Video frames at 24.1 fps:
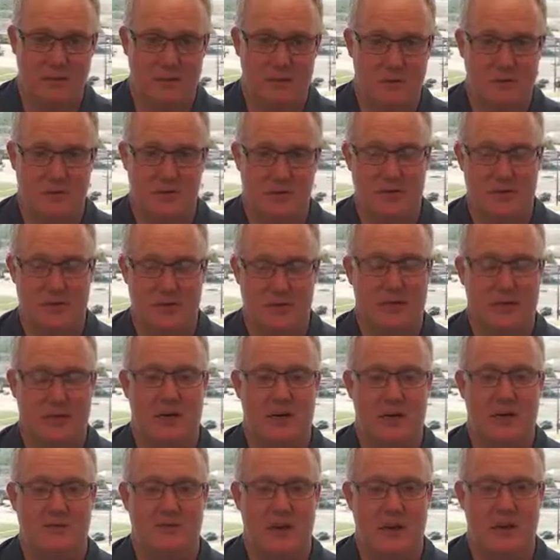almost the
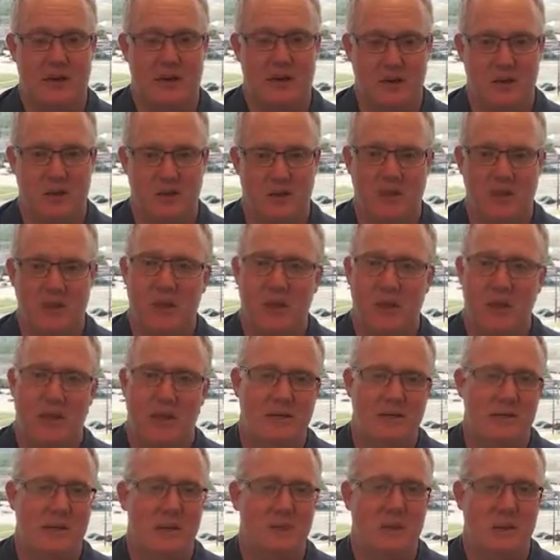entire value.
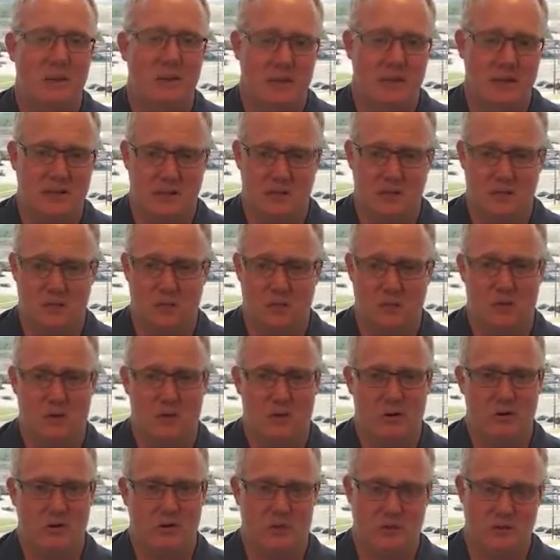And typically it's even
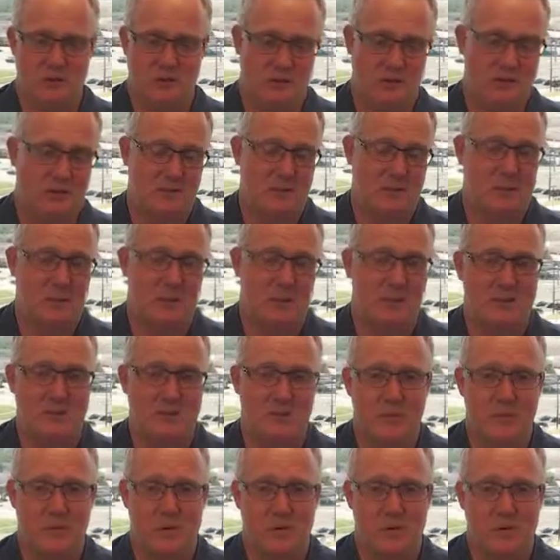worse because it's at the
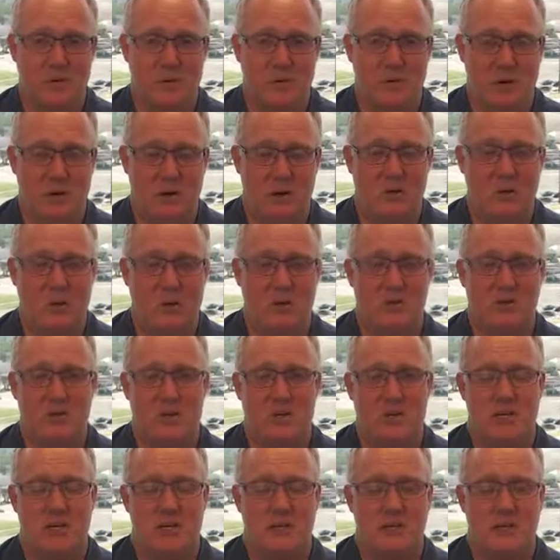last minute when you're trying to
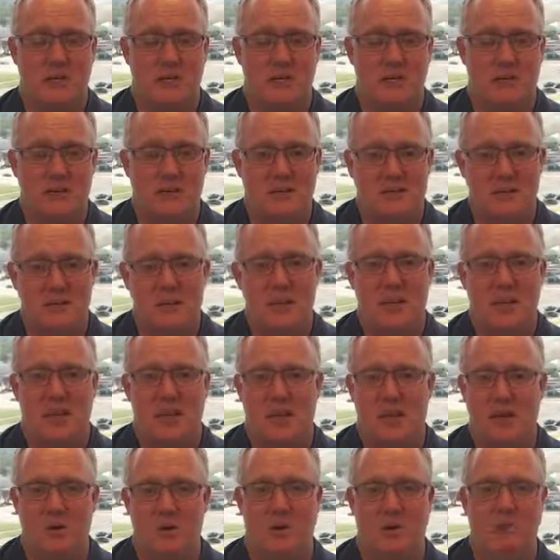change things
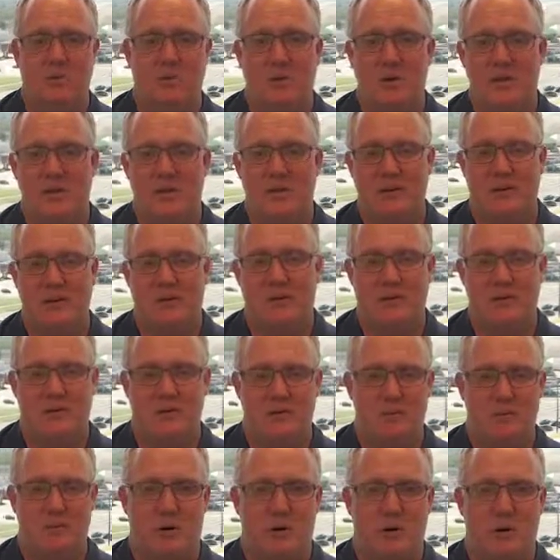and you have to pay the difference
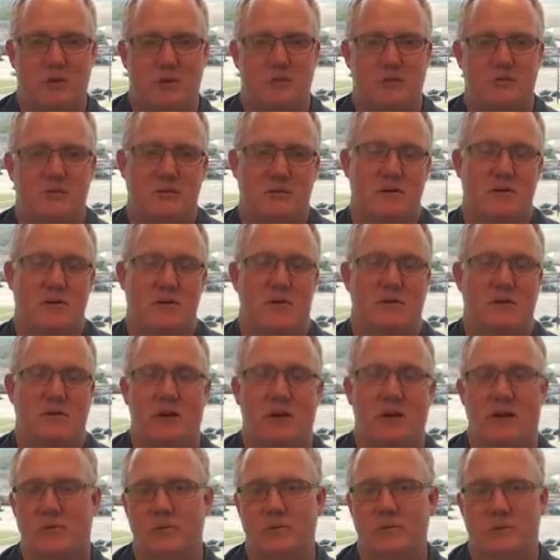in price for the new
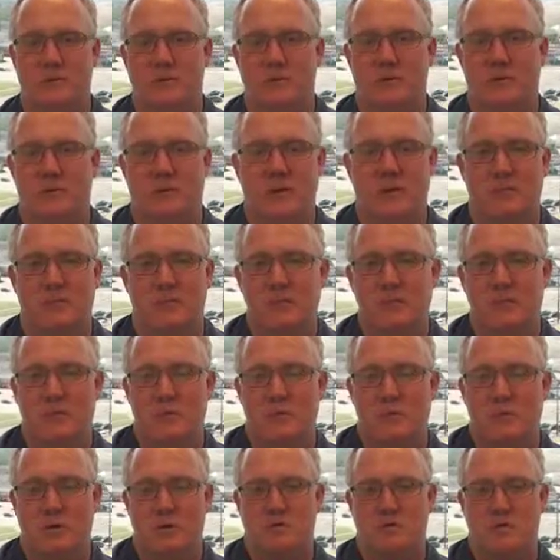flight, which is typically much
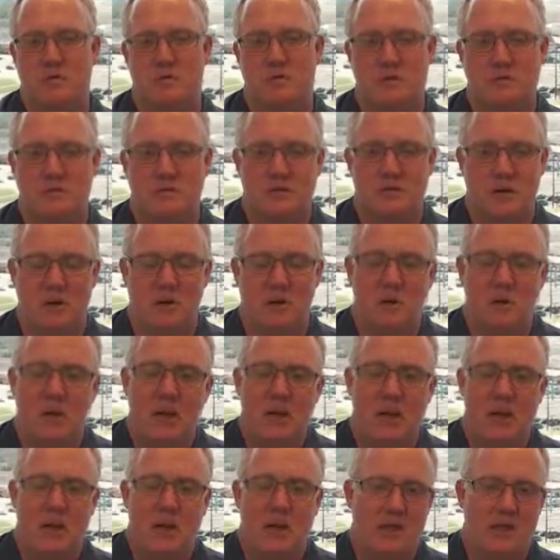more expensive. So
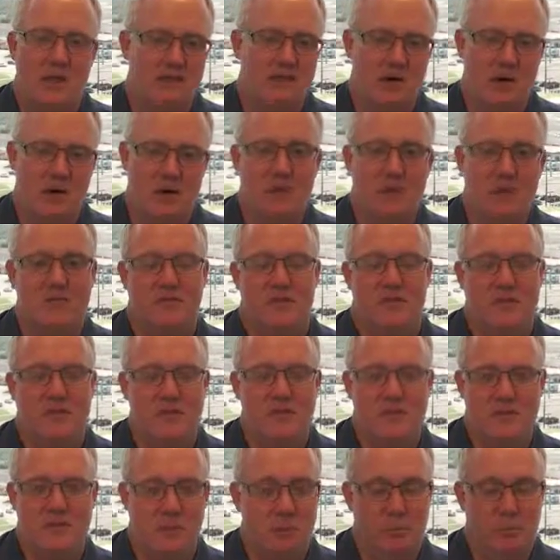the very
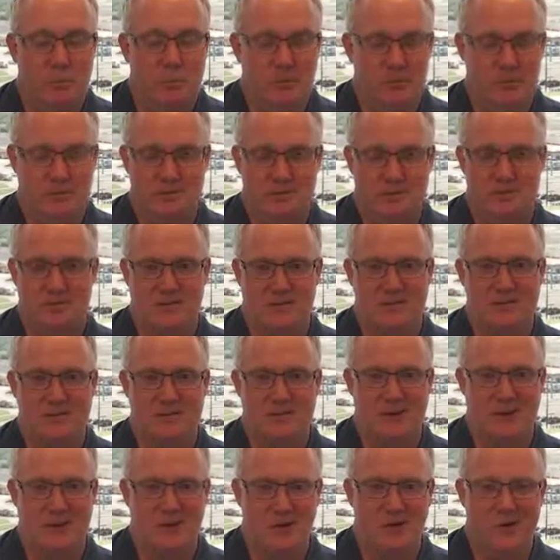first tip is,
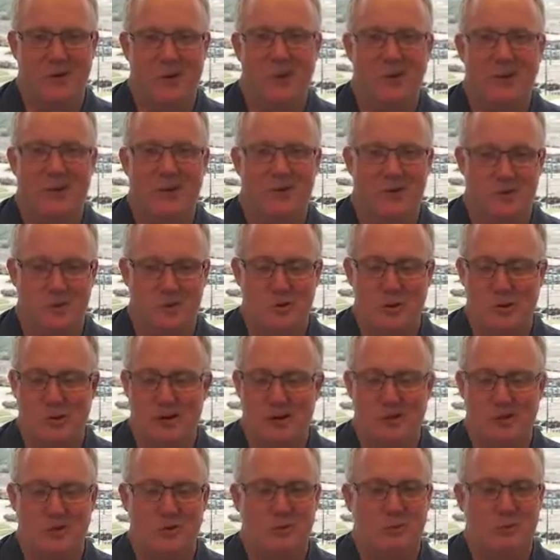do
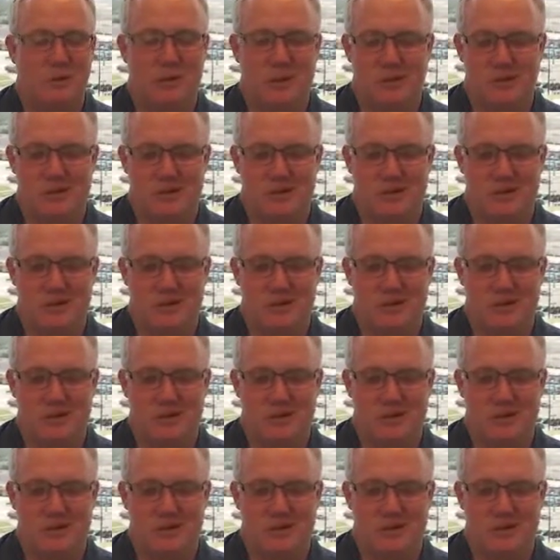not plan